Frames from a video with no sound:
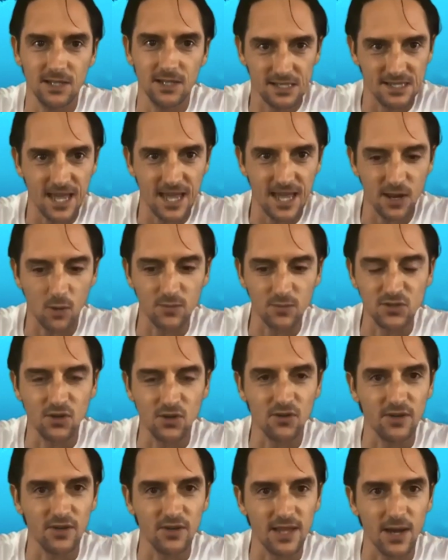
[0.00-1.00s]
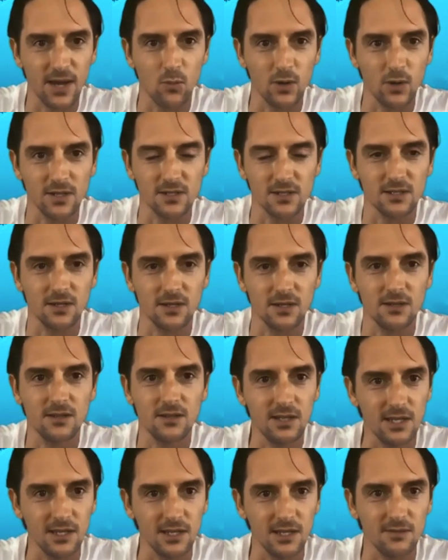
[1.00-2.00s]
observer, that witnesser,
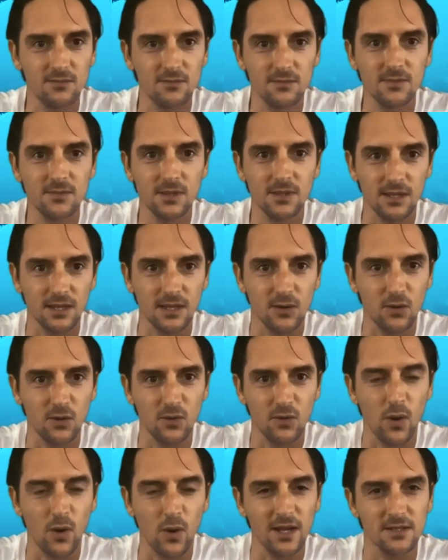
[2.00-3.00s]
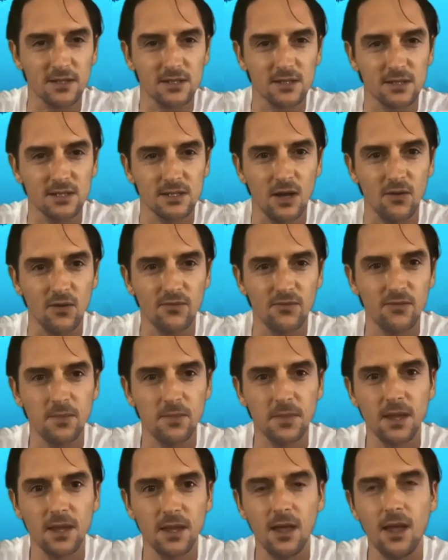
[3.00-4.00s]
the awareness itself.
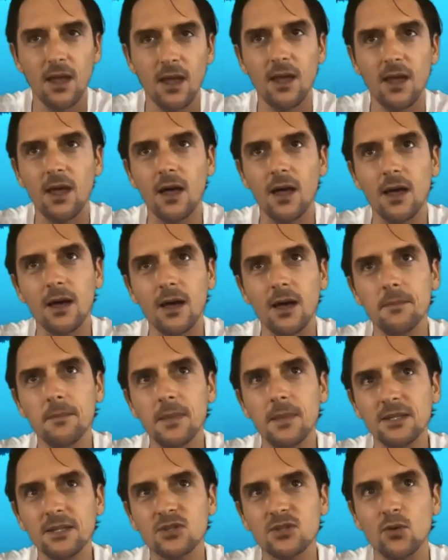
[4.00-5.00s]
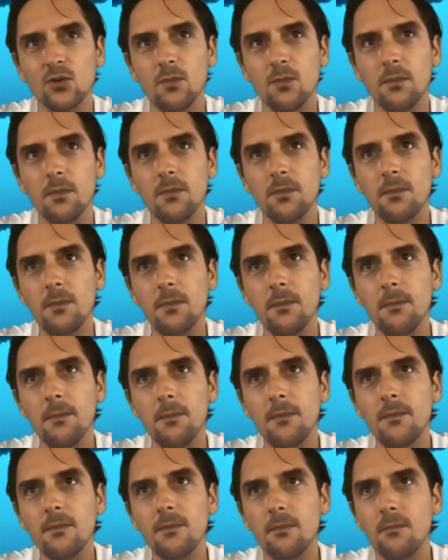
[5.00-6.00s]
And so
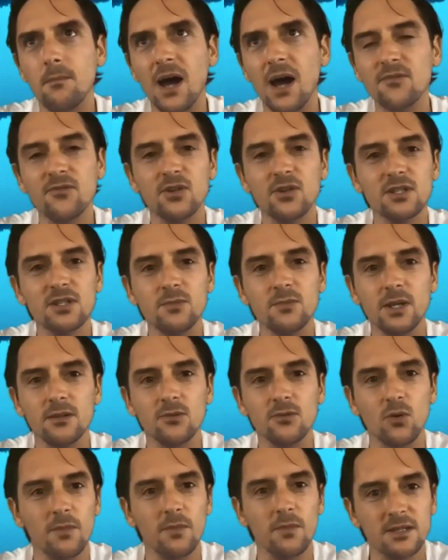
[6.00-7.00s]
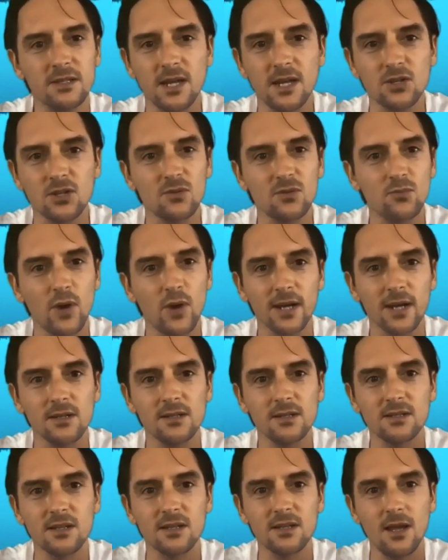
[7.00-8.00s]
mindfulness or meditation
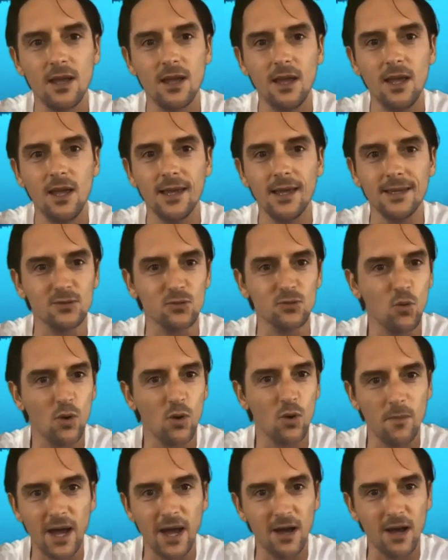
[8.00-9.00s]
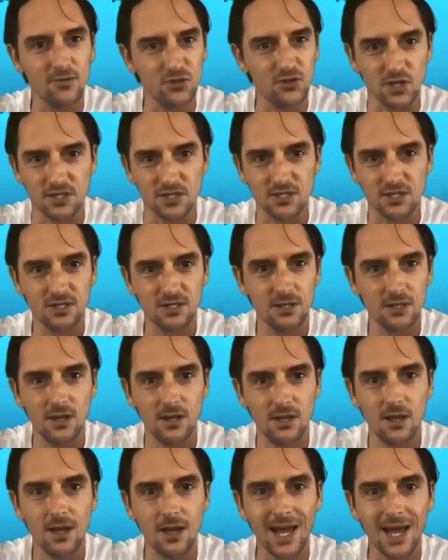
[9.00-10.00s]
practice is all about just
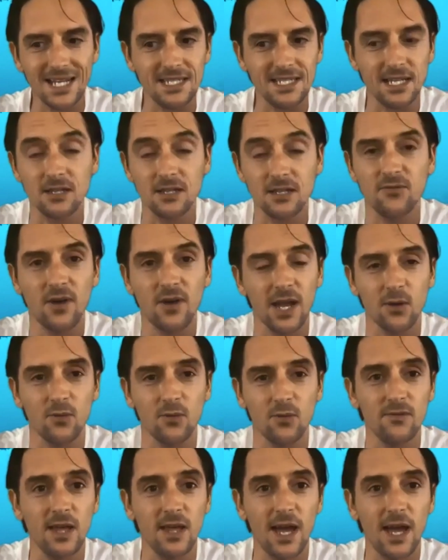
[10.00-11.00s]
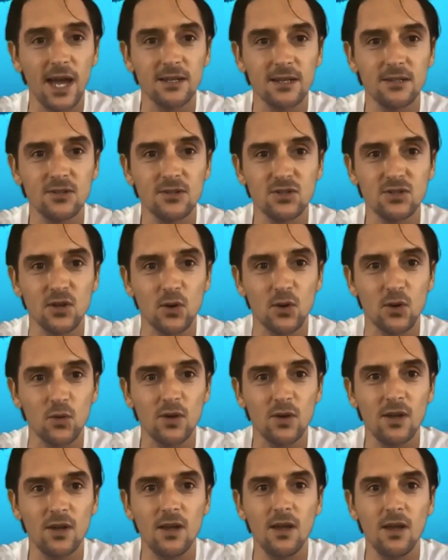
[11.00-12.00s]
identifying with that. So
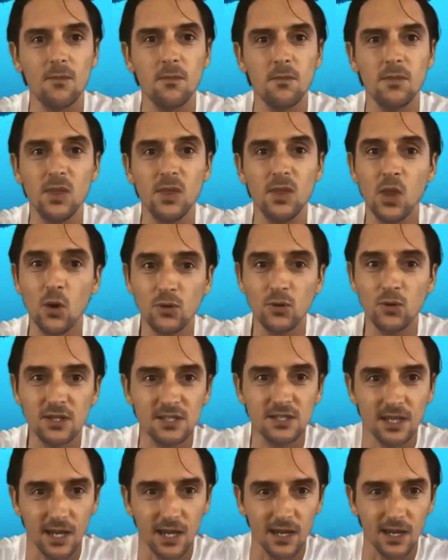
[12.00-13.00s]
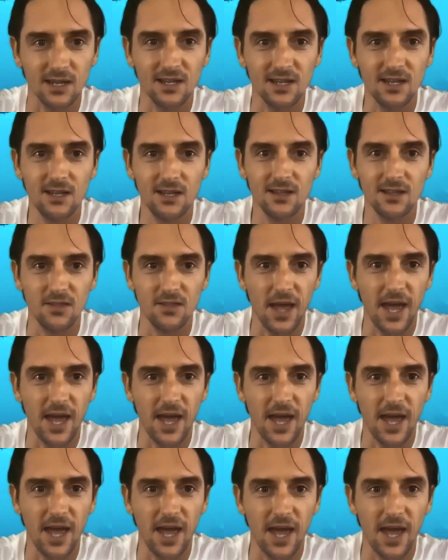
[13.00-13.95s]
noticing that